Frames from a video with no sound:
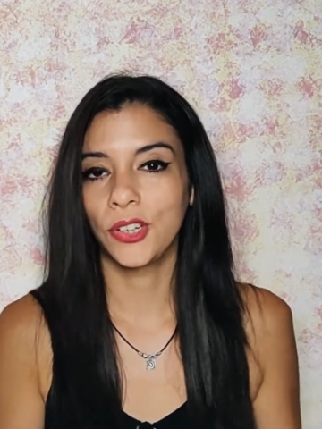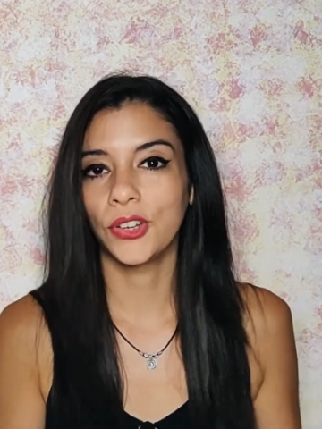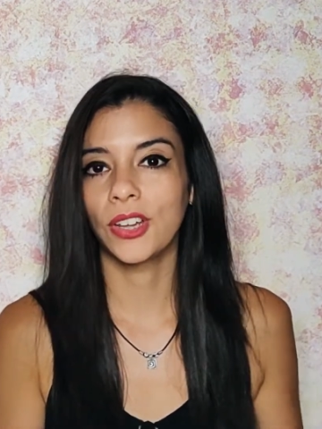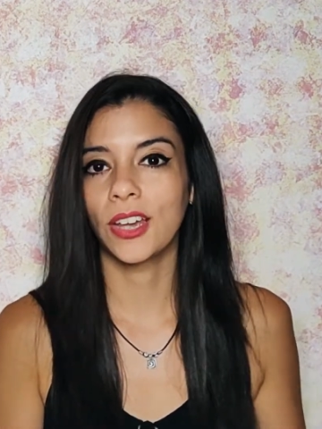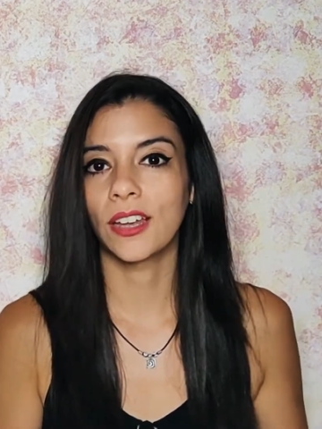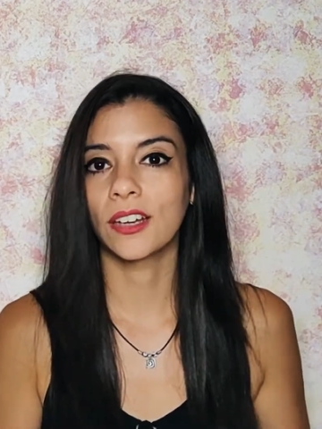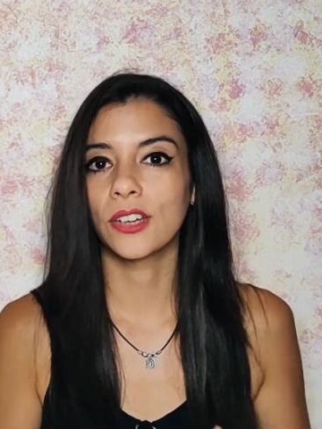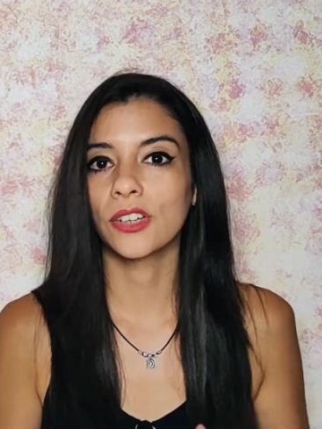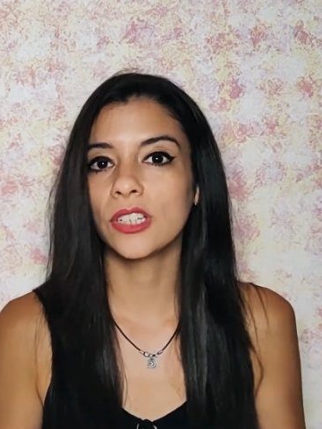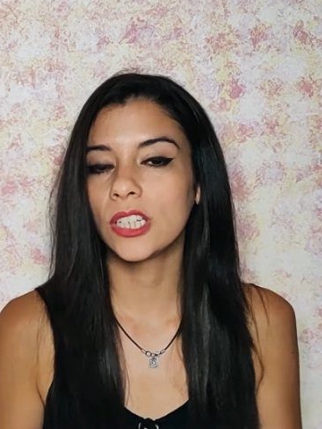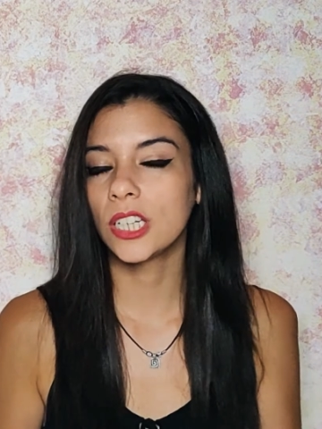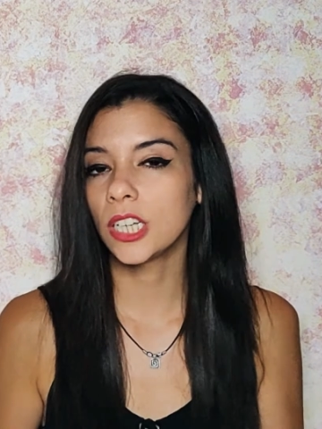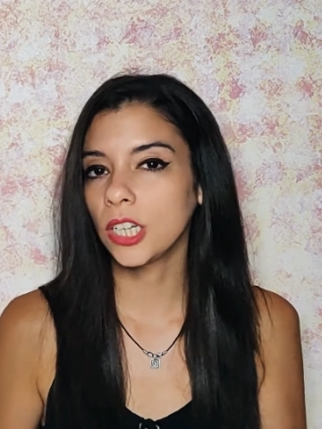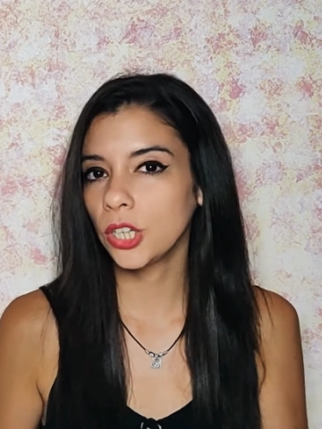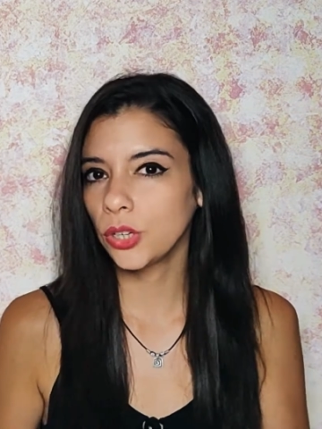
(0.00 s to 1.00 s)
You can
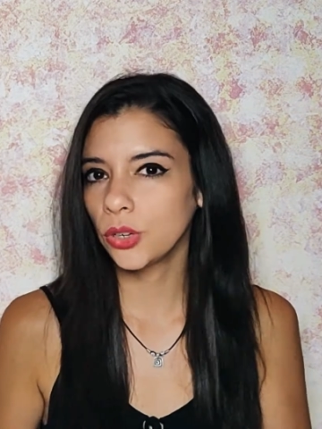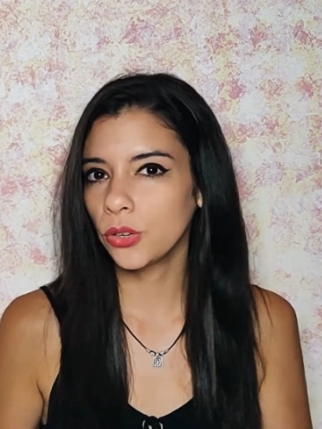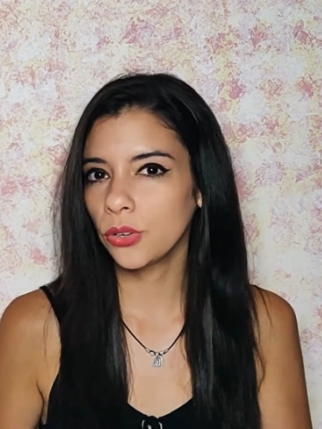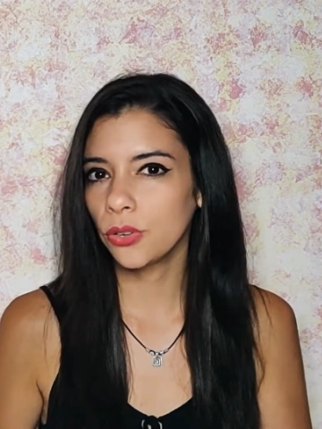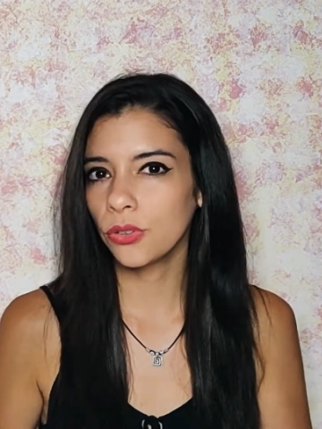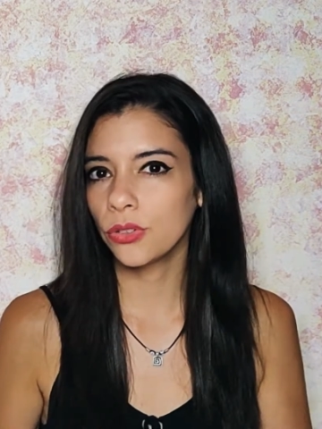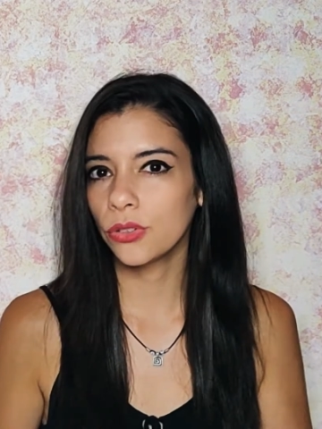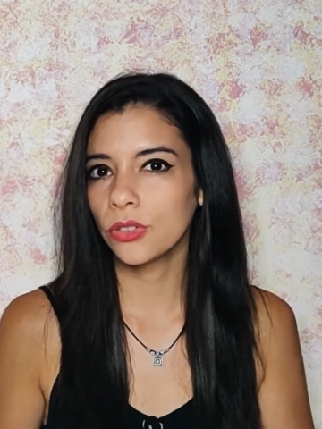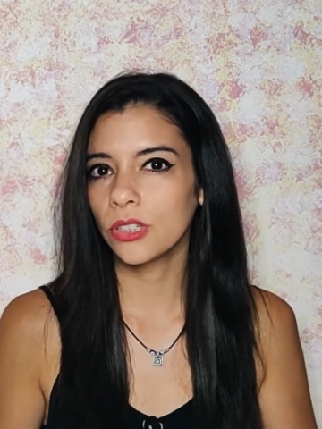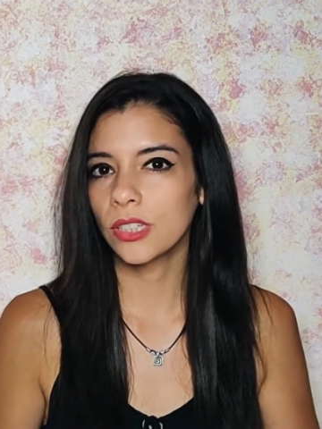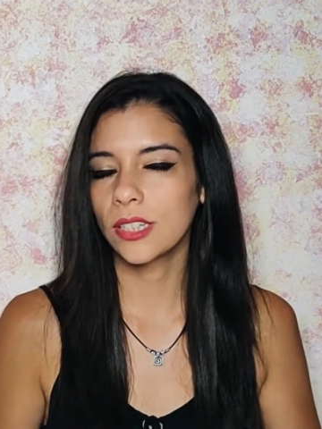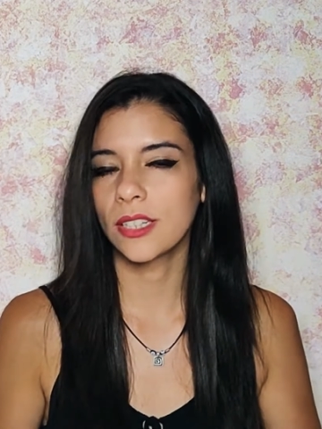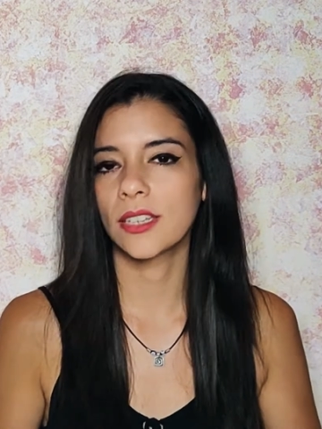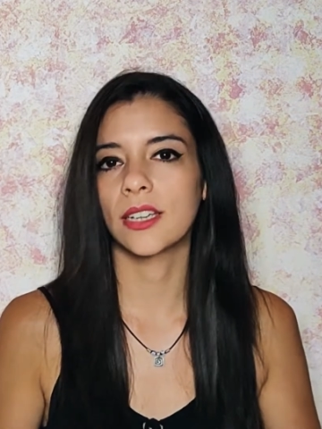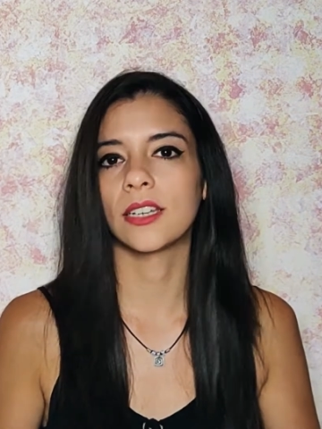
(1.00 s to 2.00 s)
continue
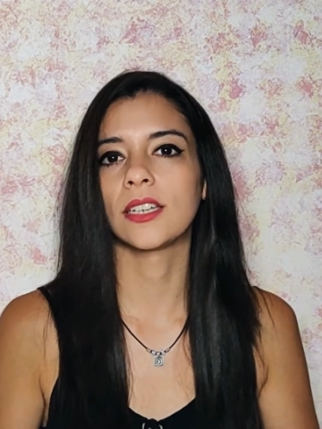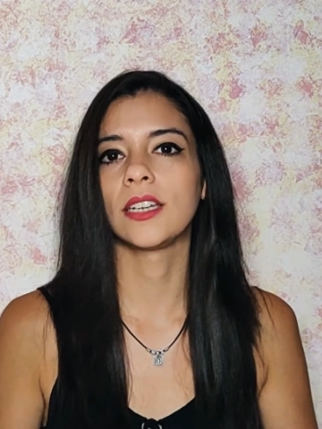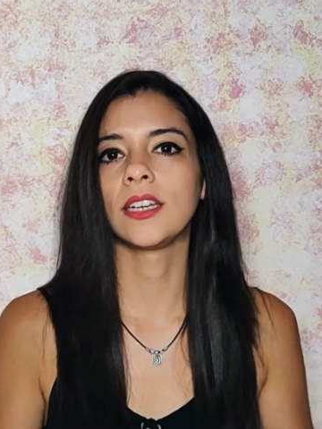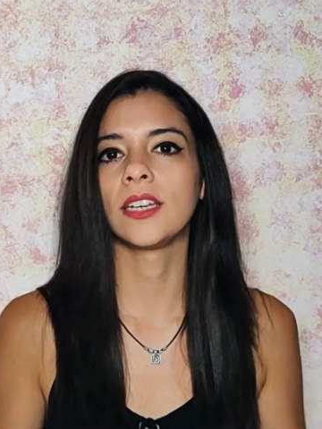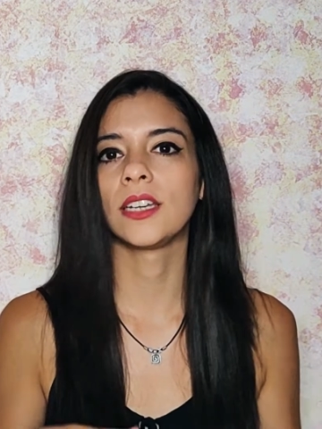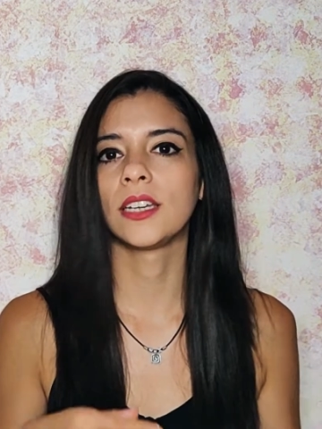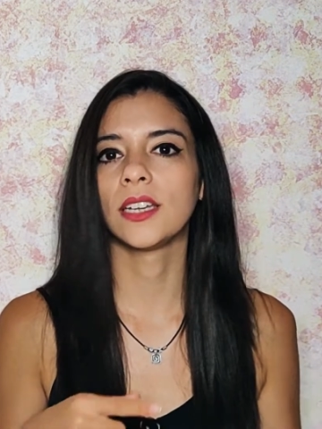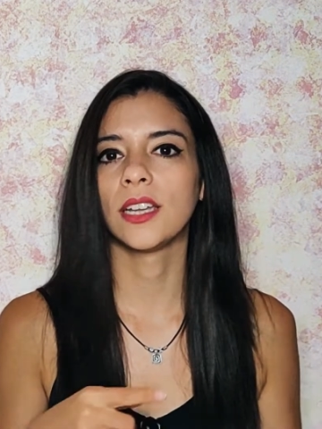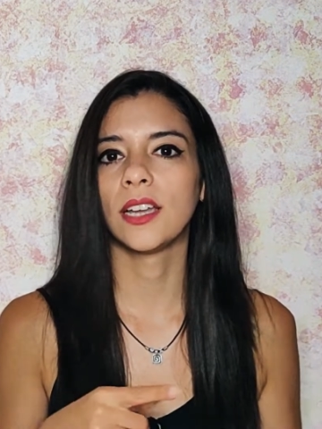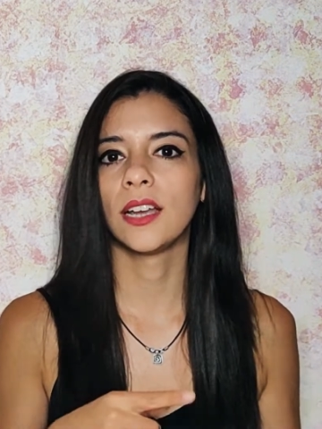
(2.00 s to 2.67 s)
studying